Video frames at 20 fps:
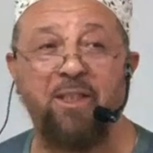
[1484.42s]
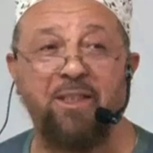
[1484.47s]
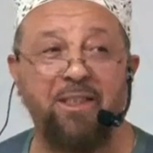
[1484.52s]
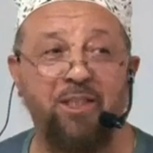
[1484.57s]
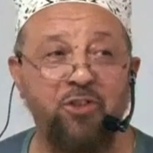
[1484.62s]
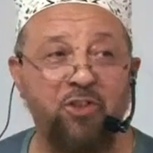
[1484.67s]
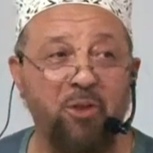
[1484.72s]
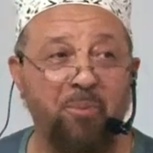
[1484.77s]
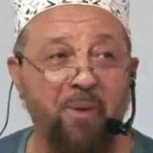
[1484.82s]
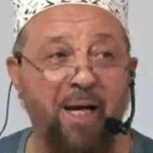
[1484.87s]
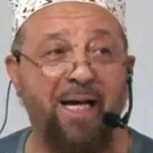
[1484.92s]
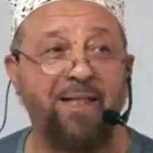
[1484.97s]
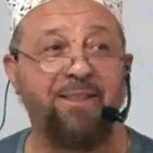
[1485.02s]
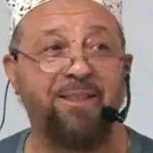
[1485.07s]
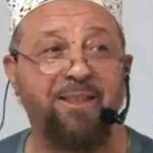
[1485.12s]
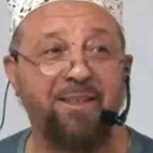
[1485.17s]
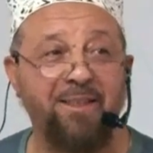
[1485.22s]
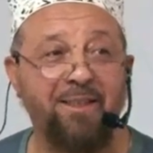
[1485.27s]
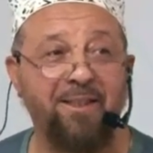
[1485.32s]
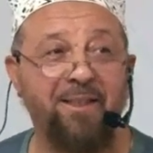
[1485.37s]
in the
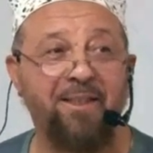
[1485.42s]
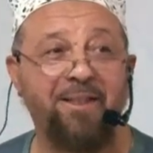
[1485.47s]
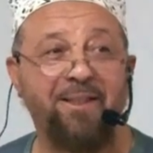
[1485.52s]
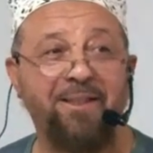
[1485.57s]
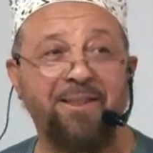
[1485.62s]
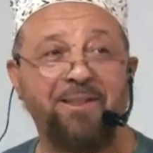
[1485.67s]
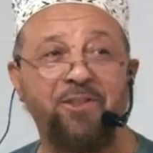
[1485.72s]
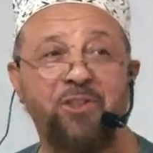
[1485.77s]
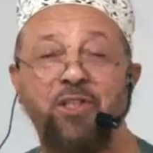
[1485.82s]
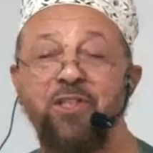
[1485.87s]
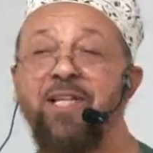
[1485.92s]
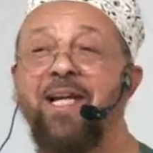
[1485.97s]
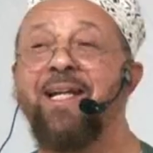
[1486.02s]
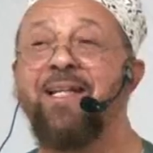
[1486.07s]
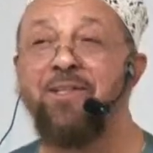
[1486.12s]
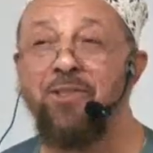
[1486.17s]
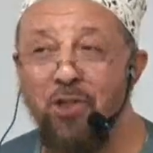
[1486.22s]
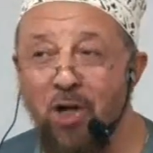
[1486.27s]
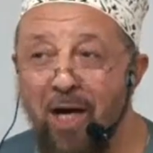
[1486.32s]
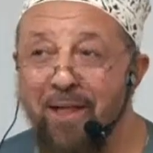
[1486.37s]
Jamaat, she
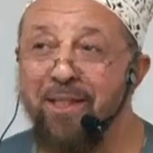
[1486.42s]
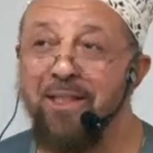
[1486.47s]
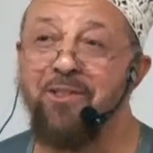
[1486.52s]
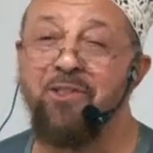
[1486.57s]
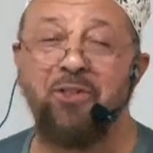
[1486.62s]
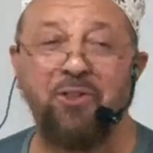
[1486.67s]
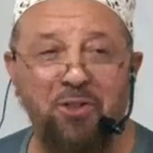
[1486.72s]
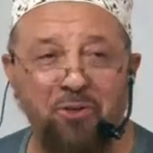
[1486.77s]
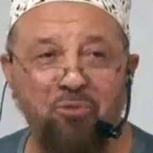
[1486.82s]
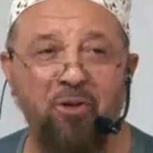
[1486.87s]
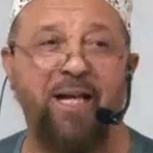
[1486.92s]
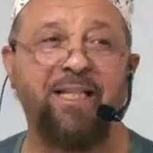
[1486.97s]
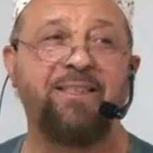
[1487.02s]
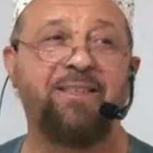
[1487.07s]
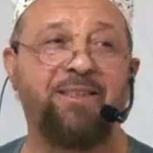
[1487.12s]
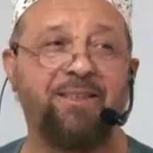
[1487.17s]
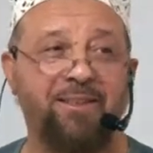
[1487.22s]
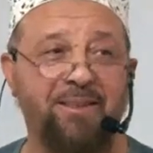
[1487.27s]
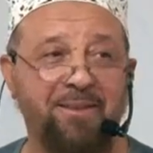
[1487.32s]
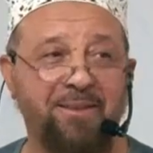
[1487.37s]
then nodded to the
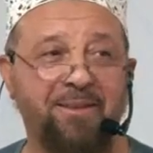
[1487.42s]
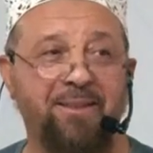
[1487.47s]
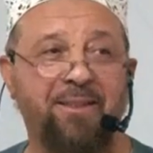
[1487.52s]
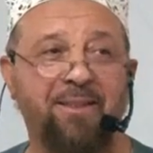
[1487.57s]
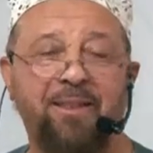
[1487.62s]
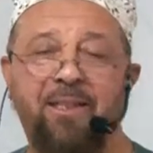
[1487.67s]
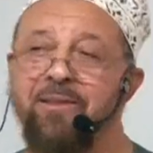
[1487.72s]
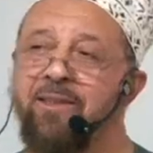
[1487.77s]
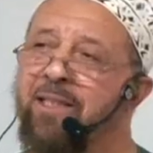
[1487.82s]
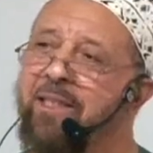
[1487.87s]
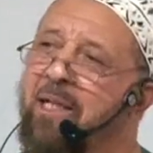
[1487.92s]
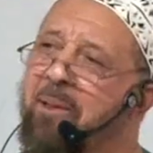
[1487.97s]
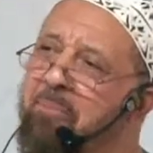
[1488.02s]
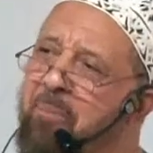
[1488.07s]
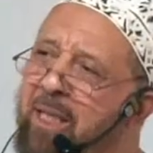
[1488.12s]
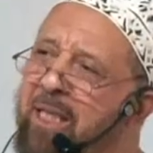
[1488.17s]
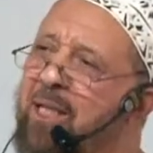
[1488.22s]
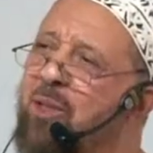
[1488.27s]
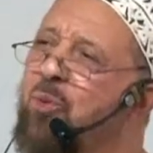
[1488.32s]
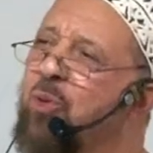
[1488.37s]
rest because the
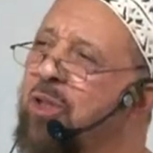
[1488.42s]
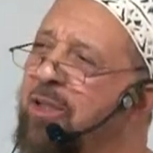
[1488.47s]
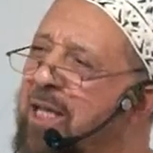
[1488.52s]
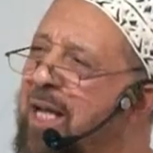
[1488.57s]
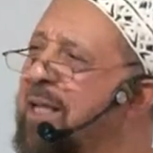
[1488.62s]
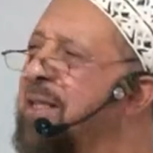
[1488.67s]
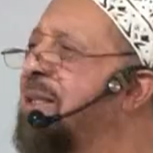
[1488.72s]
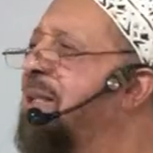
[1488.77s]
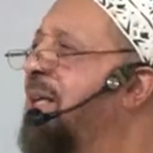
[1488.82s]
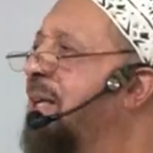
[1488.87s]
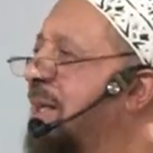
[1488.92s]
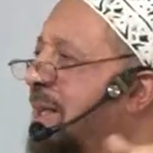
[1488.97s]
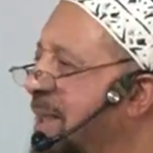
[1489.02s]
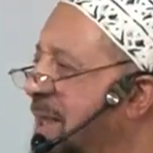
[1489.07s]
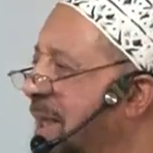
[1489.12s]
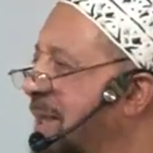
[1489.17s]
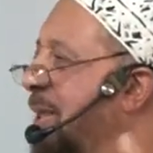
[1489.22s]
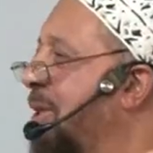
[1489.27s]
emir will then get